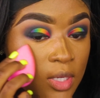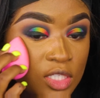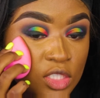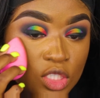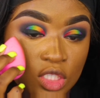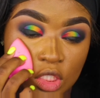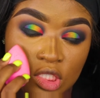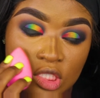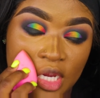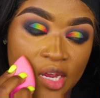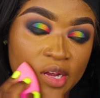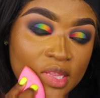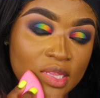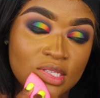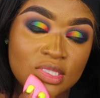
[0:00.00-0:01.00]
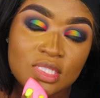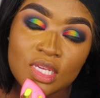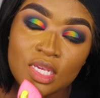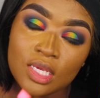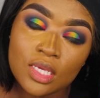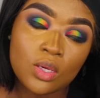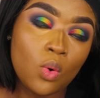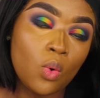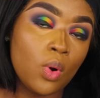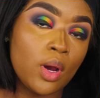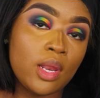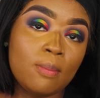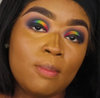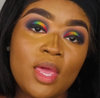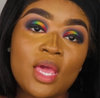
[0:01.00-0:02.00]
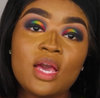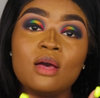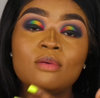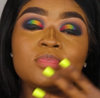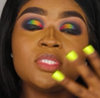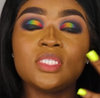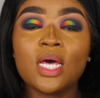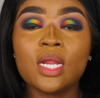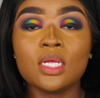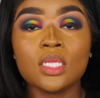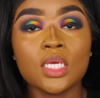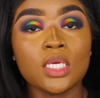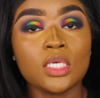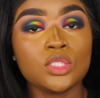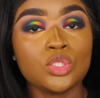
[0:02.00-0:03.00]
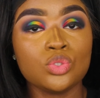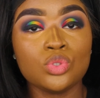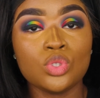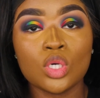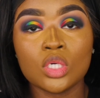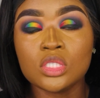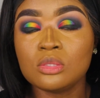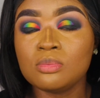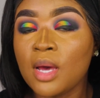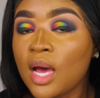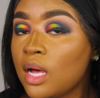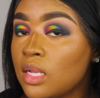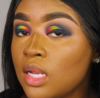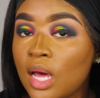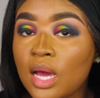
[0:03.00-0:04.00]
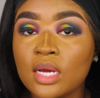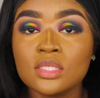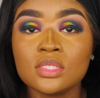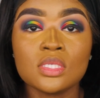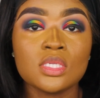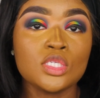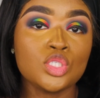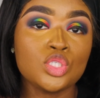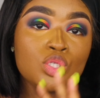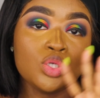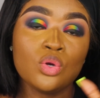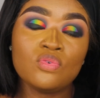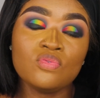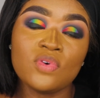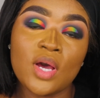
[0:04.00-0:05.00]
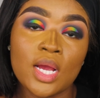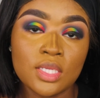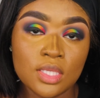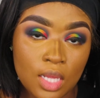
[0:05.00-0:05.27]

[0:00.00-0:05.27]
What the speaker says: me just share the tea on makeup settling into your smile lines and into your fine